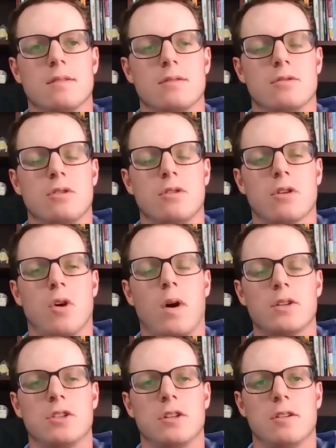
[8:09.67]
So your
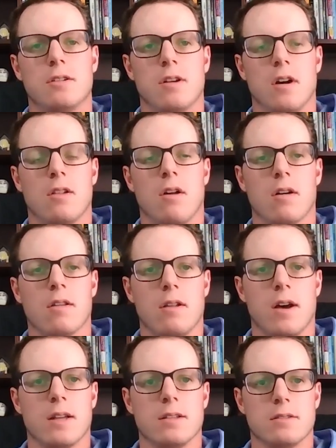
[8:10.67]
question along the
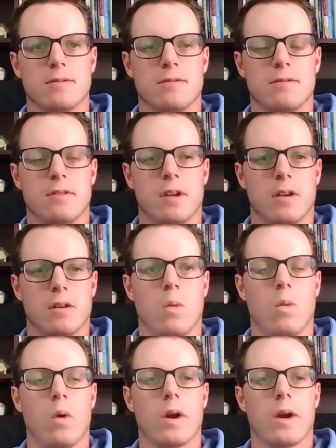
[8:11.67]
lines of,
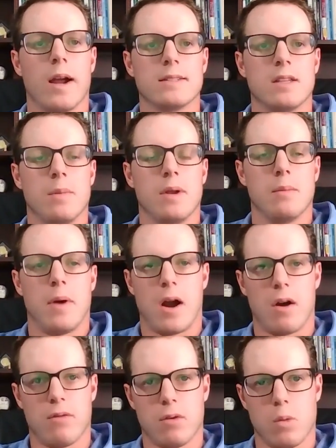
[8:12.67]
where has it been
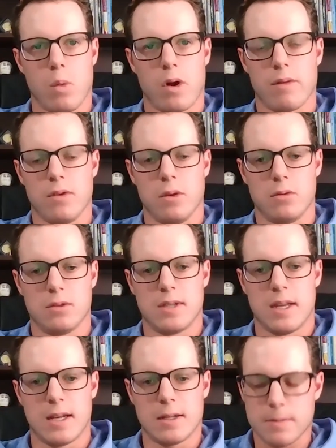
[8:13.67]
powerful and where have you
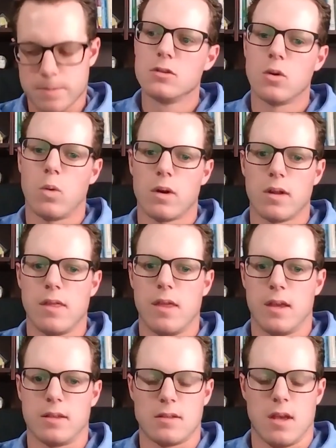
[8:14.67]
seen it? So one of the
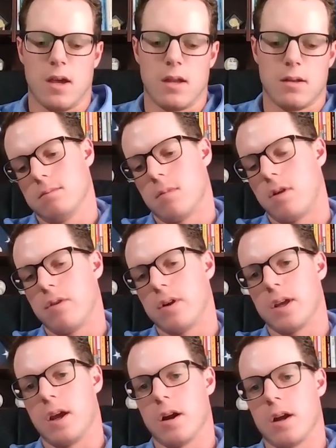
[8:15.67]
things that our
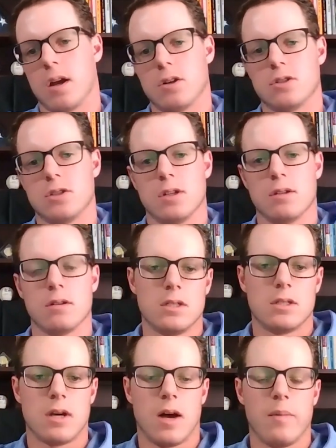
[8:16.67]
friend Garrett Gunderson
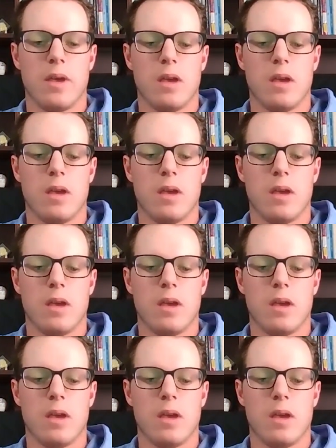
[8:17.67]
taught me